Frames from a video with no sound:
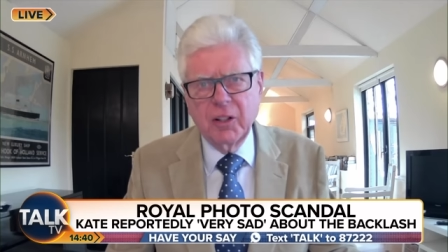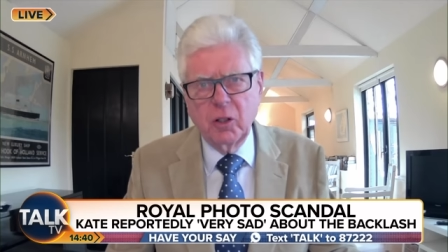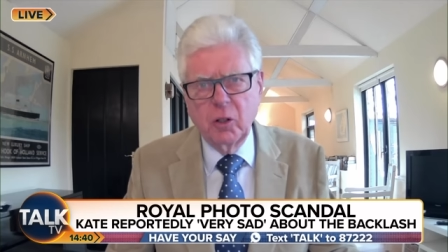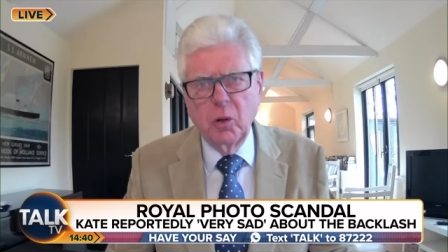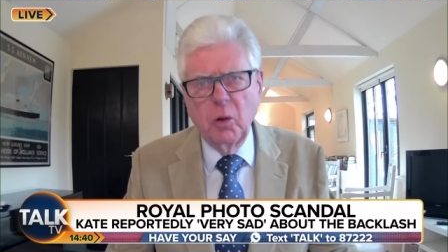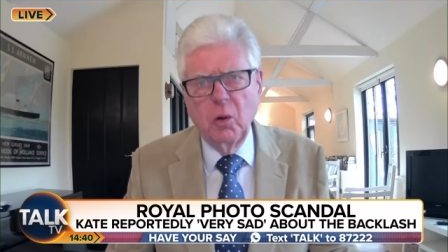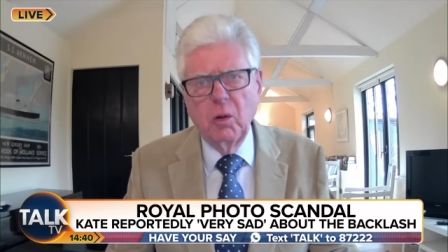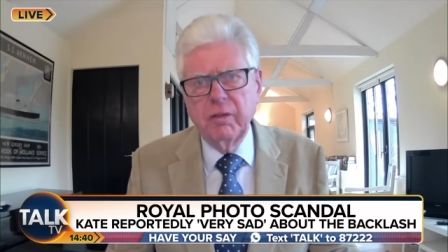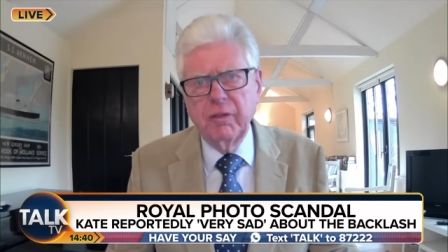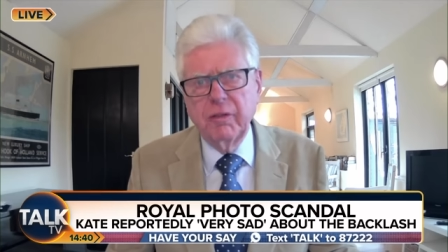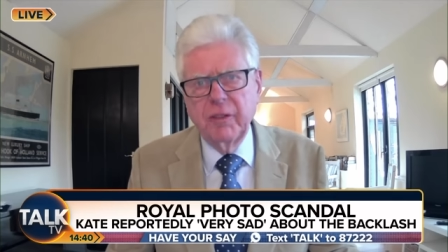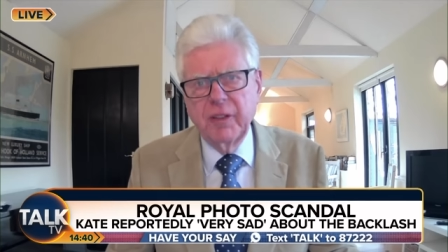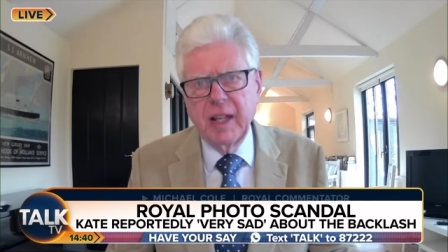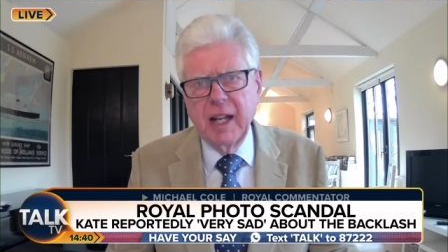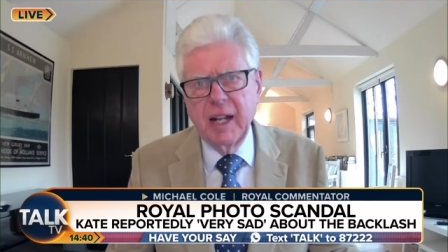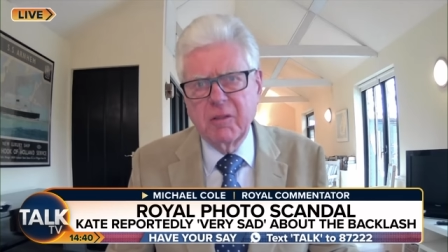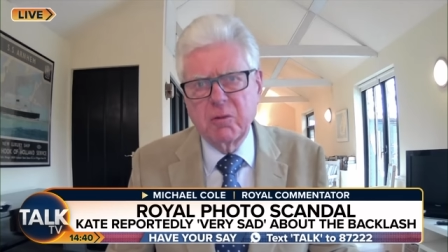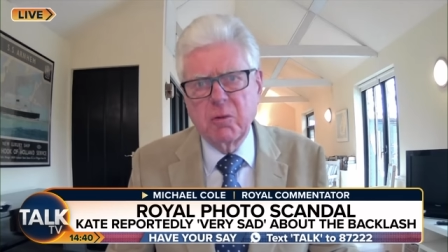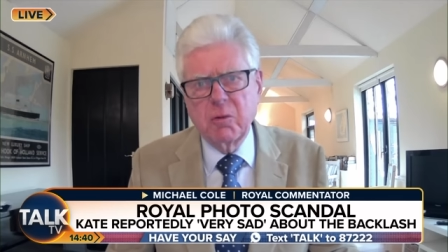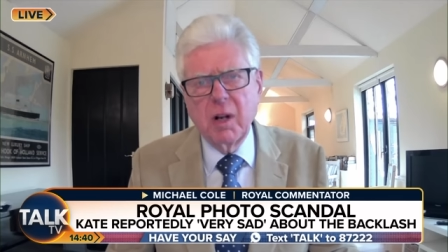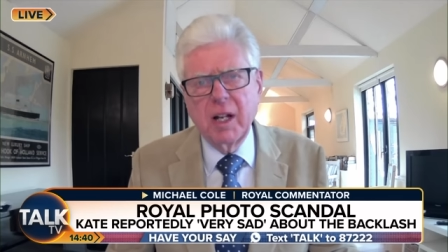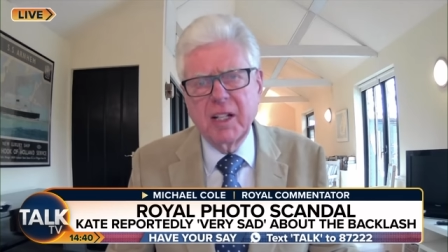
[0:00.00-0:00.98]
called for
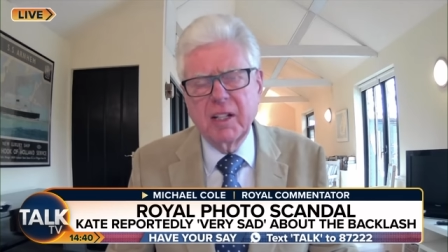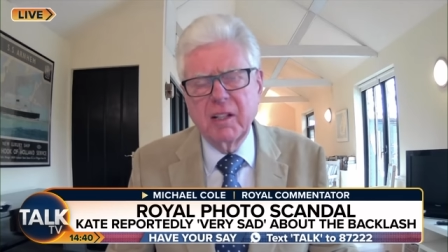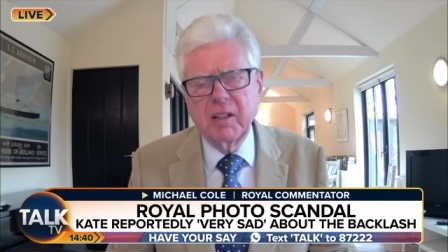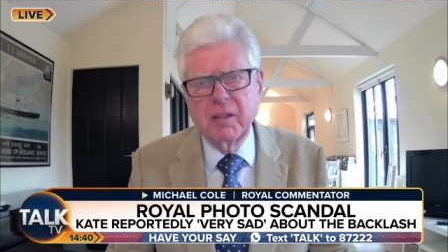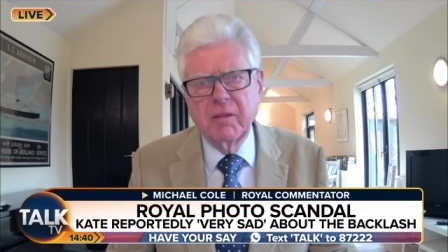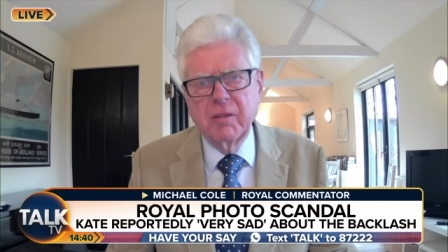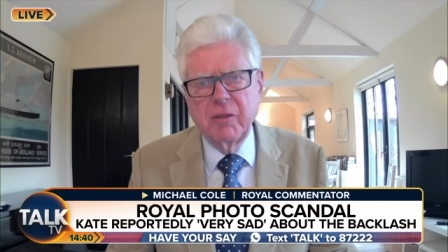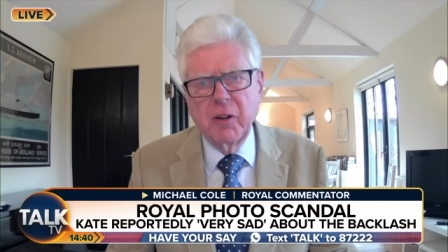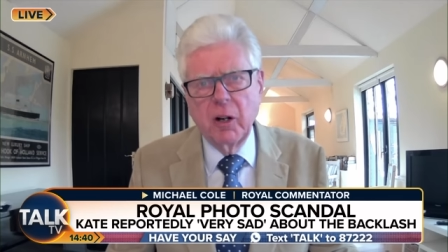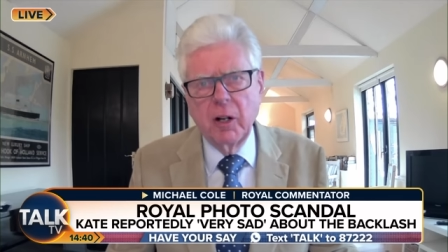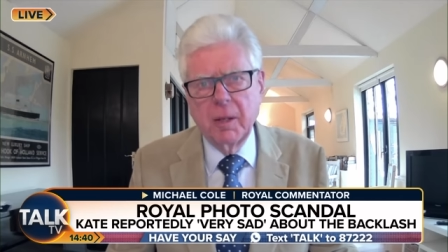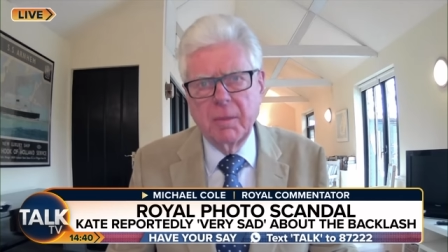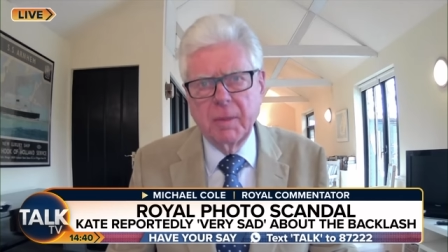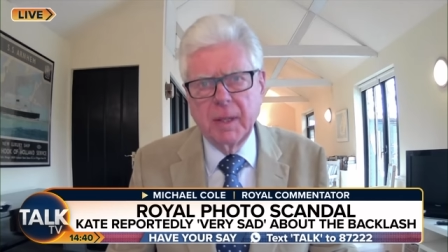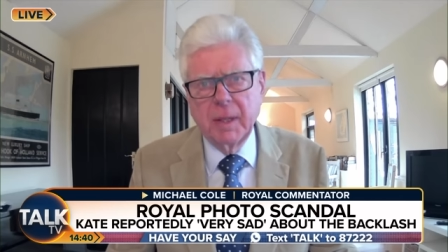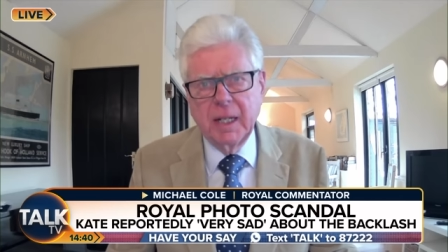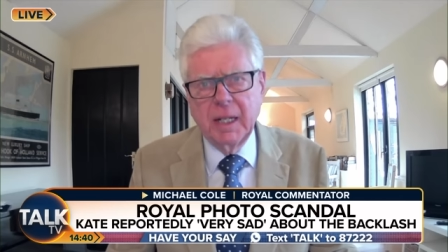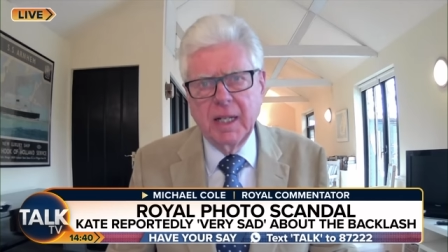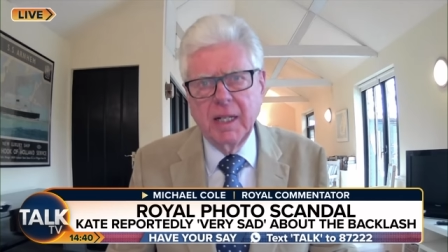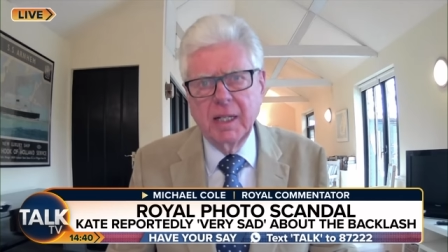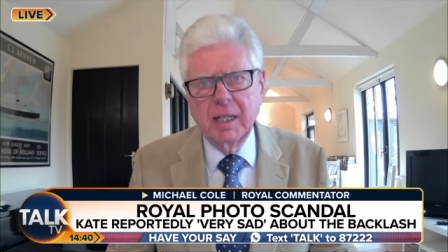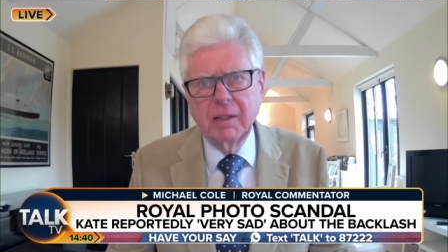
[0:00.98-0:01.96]
that right at the very
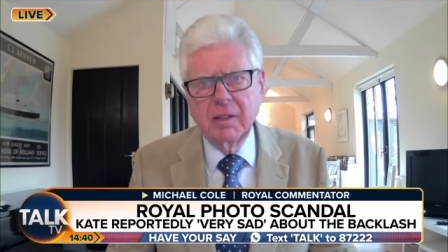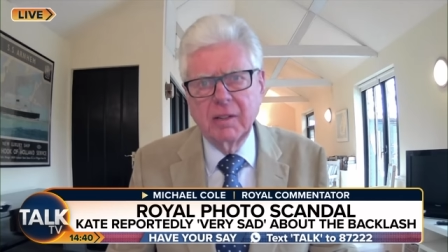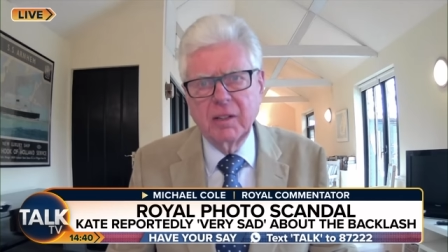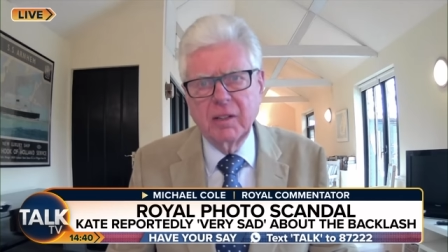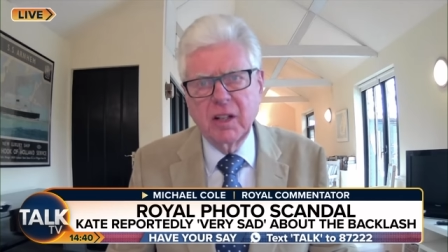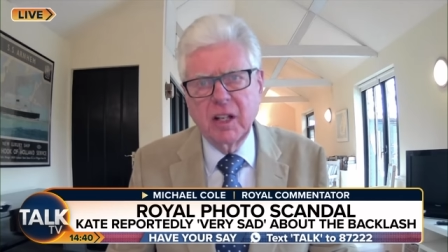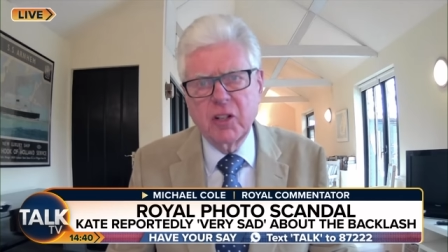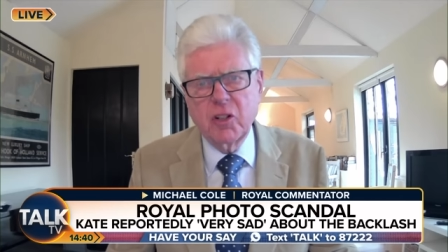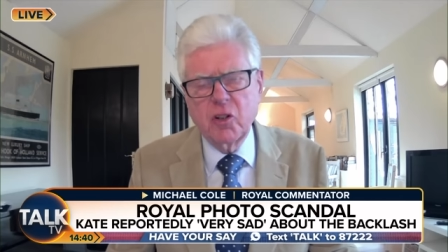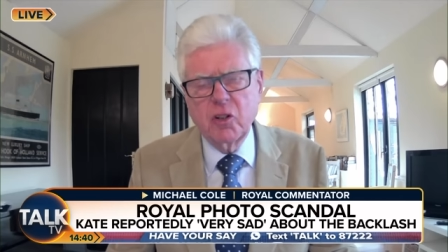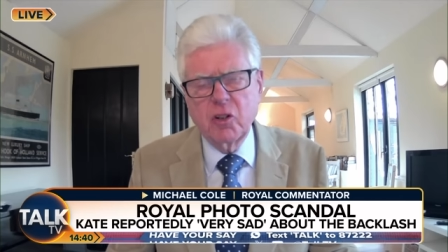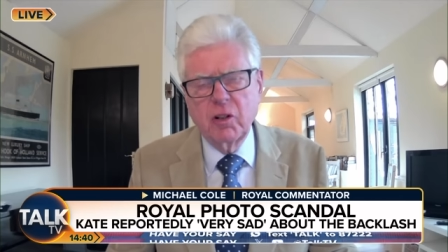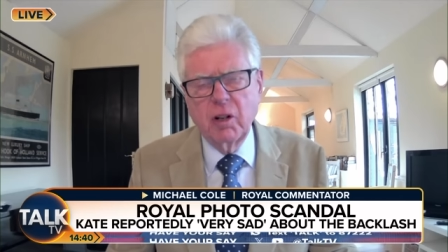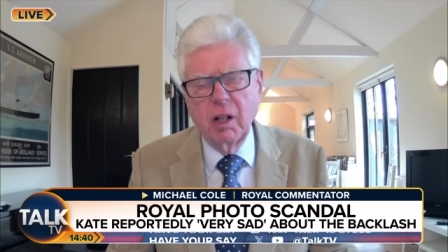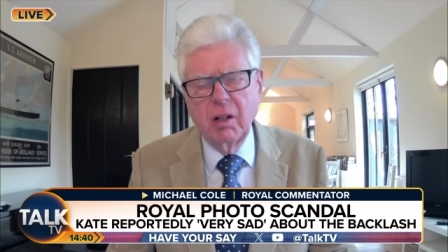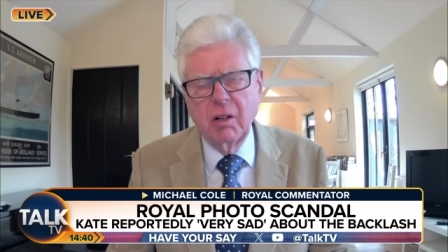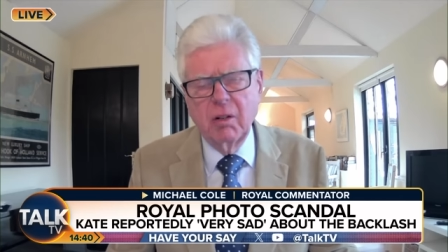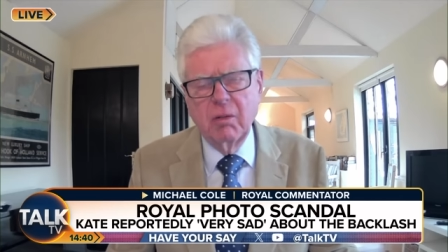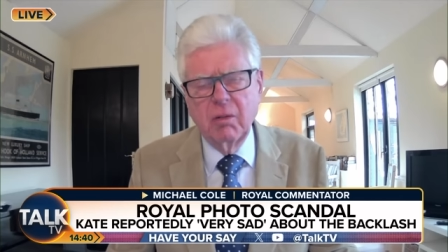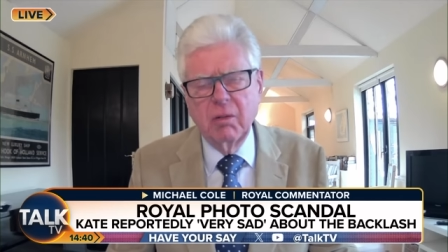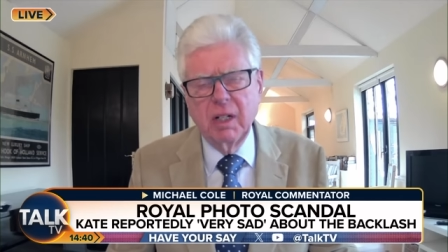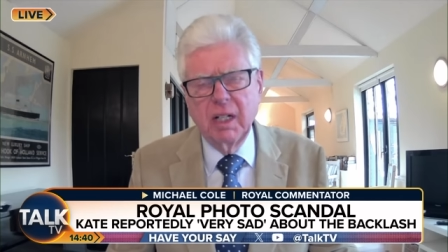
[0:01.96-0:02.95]
beginning, that they should
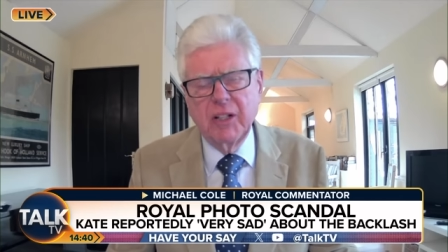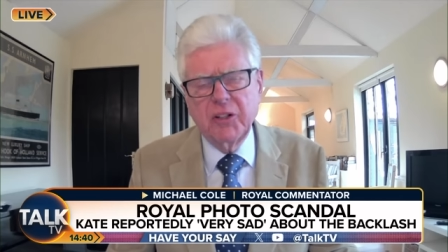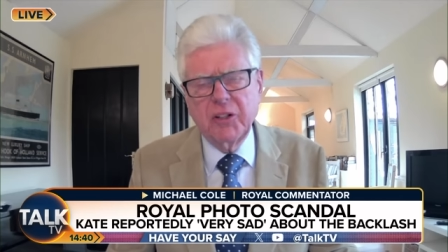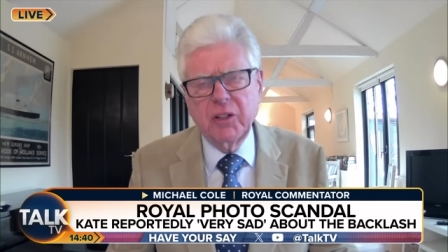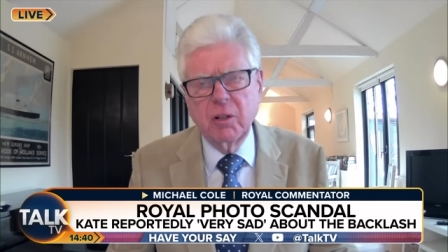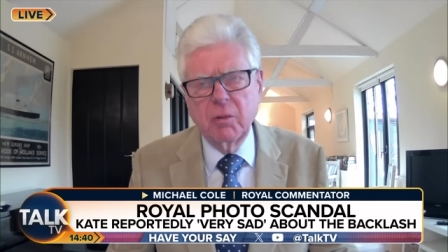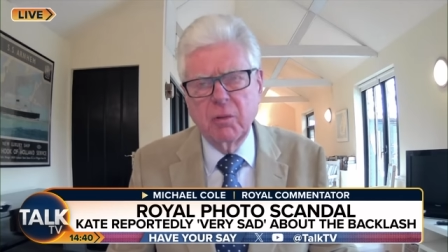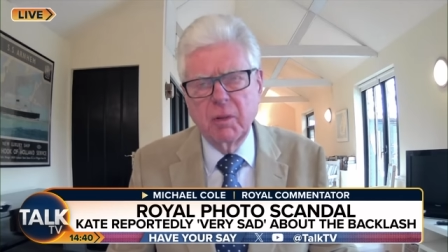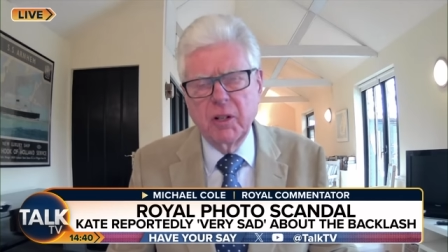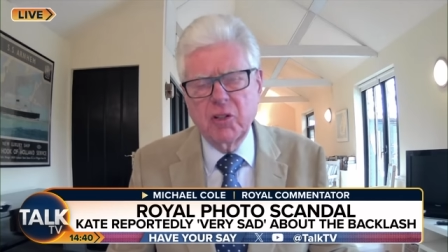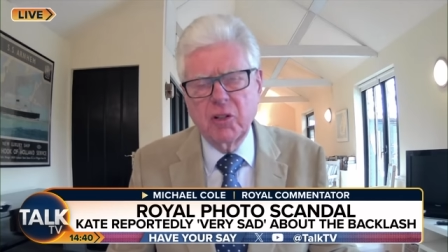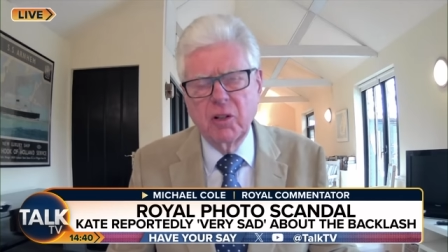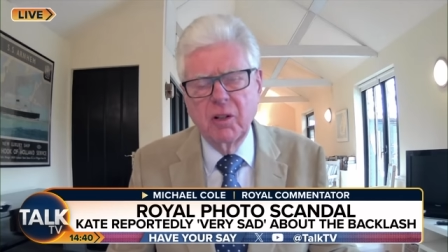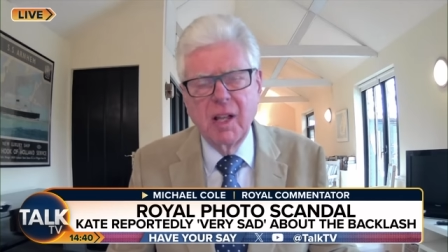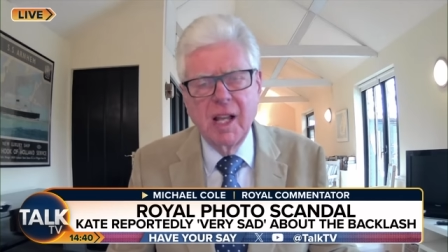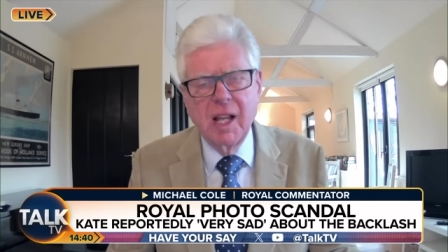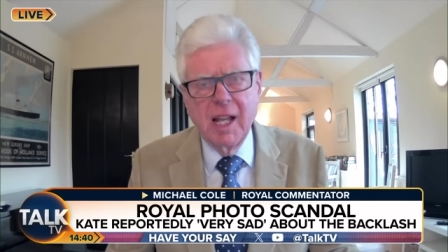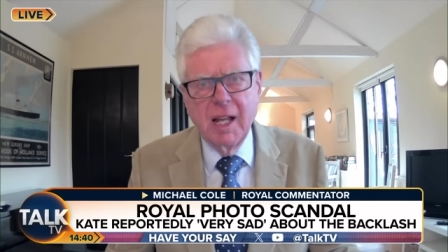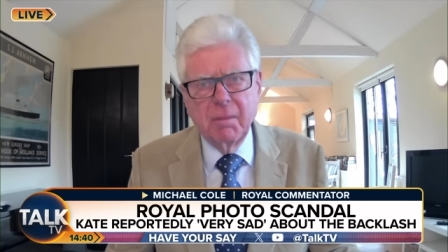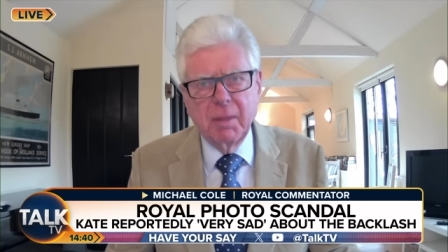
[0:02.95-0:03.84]
release the original.